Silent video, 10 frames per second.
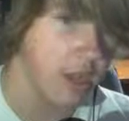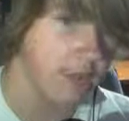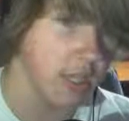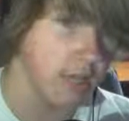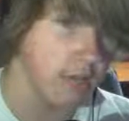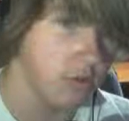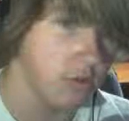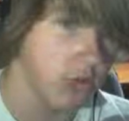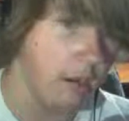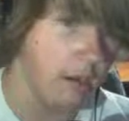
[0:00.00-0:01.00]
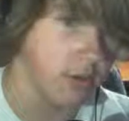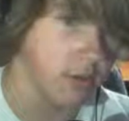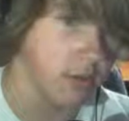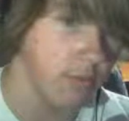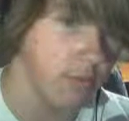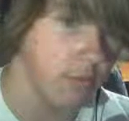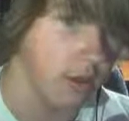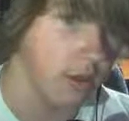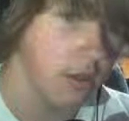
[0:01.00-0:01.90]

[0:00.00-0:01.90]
I was like drowning or something.